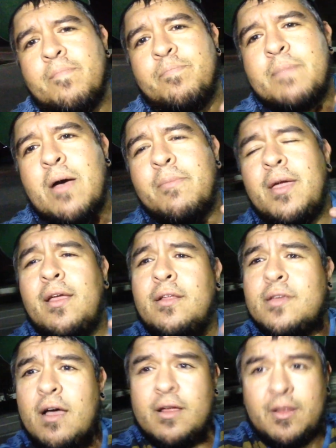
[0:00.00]
about me
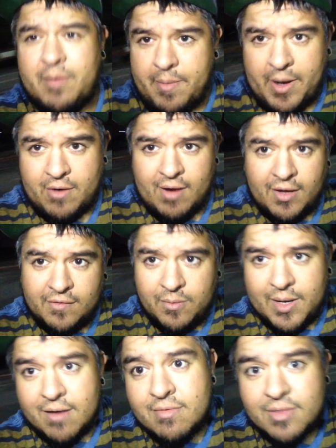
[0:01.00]
talking about my crazy weird